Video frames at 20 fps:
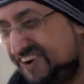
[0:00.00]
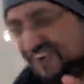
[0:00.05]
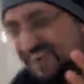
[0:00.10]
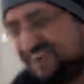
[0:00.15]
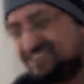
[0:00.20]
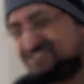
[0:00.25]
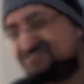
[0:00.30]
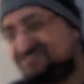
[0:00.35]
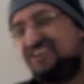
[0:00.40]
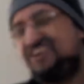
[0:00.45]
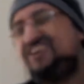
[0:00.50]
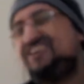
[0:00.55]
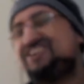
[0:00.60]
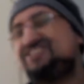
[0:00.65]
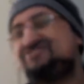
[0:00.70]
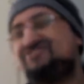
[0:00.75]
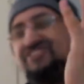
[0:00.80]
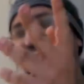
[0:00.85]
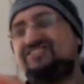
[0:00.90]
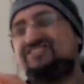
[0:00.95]
Raj,
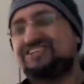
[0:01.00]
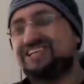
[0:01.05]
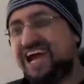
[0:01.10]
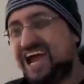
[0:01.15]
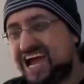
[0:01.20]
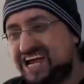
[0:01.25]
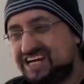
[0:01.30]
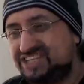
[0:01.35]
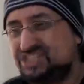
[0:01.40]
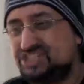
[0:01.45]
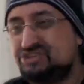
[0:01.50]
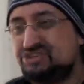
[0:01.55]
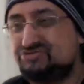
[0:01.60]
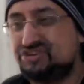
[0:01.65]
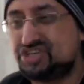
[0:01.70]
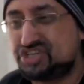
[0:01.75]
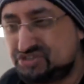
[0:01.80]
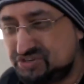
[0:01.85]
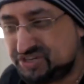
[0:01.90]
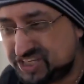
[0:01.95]
how did
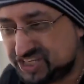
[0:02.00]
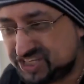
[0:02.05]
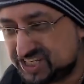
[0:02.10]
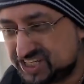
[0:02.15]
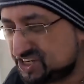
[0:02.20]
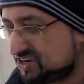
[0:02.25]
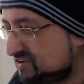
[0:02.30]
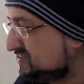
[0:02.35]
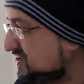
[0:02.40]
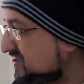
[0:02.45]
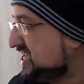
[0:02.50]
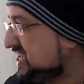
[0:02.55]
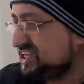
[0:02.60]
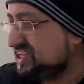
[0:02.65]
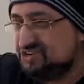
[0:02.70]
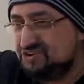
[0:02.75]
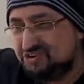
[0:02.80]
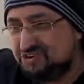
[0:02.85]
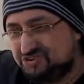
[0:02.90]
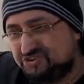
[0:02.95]
you restrict yourself?
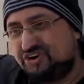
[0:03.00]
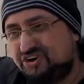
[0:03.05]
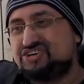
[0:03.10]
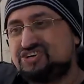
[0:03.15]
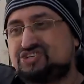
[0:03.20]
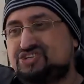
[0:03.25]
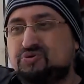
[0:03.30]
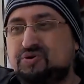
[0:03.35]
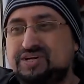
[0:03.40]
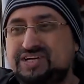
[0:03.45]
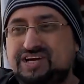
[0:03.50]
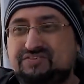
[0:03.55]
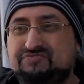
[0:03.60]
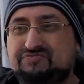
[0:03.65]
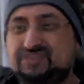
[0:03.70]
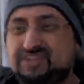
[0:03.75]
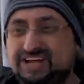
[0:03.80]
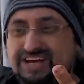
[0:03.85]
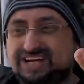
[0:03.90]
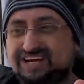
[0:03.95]
You got a drawing
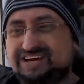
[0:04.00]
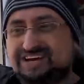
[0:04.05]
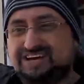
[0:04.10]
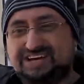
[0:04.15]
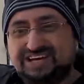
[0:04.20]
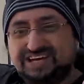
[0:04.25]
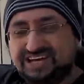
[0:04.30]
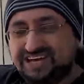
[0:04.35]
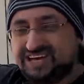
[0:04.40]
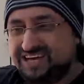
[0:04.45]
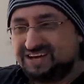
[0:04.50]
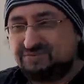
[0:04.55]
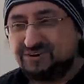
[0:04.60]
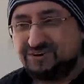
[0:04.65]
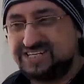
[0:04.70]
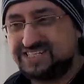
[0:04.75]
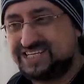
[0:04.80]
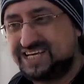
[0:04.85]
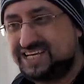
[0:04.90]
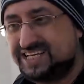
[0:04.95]
of like
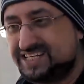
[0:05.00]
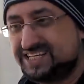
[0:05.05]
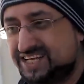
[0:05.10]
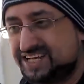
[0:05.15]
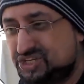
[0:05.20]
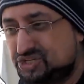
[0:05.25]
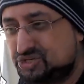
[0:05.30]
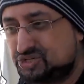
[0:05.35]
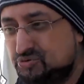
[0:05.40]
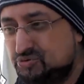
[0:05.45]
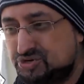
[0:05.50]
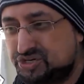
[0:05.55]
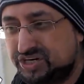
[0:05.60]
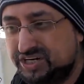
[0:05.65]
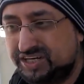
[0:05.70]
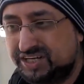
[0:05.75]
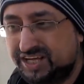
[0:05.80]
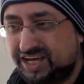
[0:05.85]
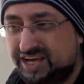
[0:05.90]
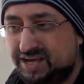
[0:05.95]

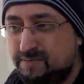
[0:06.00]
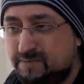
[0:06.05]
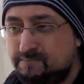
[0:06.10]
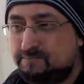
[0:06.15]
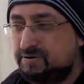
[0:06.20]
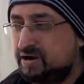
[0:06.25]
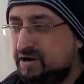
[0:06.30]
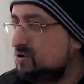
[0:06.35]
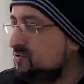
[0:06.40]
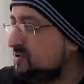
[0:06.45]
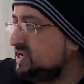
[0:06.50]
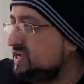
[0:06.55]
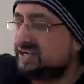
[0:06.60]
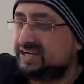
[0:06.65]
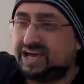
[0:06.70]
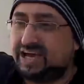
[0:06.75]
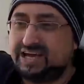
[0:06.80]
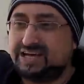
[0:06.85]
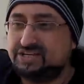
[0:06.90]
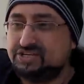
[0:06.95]
children
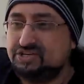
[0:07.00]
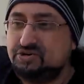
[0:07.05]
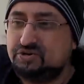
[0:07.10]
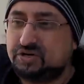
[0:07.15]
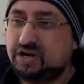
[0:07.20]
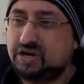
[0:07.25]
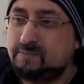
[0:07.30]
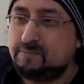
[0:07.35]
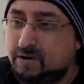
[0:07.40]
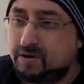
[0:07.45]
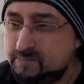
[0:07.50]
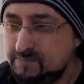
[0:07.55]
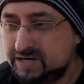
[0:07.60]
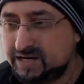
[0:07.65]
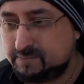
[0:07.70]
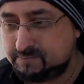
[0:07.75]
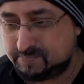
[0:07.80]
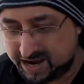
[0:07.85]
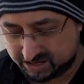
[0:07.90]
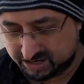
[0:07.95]
blowing a nuclear bomb
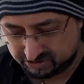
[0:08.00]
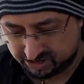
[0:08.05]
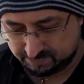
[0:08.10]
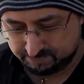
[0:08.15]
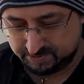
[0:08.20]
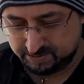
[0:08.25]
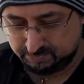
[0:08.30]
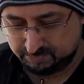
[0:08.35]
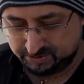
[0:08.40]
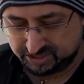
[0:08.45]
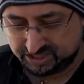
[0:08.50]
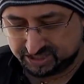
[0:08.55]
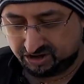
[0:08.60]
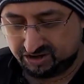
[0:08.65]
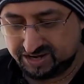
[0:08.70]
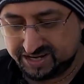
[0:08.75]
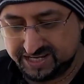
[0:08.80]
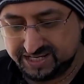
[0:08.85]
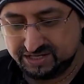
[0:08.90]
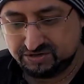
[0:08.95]
in the background, people
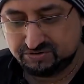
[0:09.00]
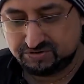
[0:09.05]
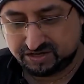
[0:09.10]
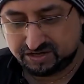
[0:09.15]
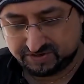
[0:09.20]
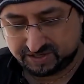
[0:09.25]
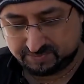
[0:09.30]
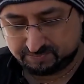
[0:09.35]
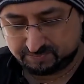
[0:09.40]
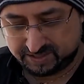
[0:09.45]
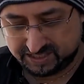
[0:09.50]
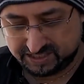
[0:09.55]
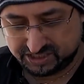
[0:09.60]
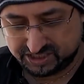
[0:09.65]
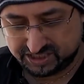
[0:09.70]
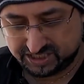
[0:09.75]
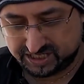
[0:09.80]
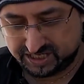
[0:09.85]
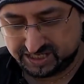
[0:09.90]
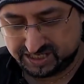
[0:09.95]
dying all over the
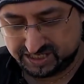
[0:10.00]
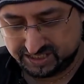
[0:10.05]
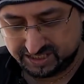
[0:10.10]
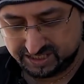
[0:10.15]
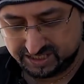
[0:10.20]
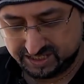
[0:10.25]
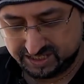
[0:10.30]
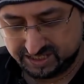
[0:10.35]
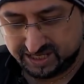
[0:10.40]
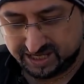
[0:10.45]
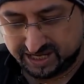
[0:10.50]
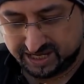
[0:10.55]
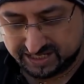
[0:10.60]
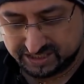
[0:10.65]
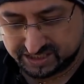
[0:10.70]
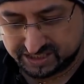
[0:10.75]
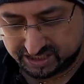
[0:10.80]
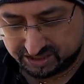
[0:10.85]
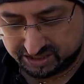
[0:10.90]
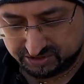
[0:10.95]
place here.
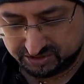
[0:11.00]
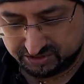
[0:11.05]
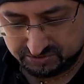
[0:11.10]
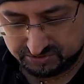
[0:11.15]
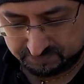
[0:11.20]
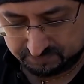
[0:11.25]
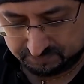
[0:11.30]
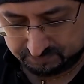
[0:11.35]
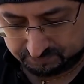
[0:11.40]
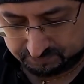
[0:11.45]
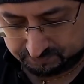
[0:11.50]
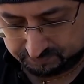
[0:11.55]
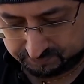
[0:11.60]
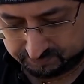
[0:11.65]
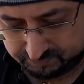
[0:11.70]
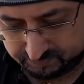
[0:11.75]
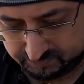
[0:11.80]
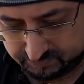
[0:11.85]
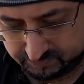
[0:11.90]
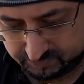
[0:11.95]
And so,
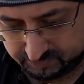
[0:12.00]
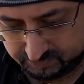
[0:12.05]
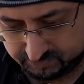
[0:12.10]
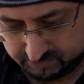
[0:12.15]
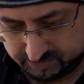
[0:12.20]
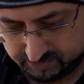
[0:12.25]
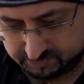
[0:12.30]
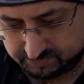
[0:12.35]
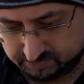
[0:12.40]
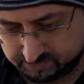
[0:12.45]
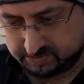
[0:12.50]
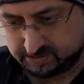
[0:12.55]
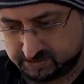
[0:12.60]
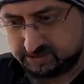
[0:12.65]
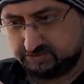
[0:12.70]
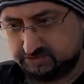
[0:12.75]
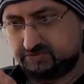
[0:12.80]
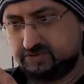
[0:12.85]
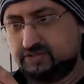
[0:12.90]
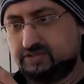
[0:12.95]
where's my
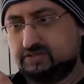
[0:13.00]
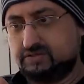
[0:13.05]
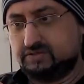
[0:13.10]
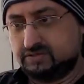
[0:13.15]
bloody thing?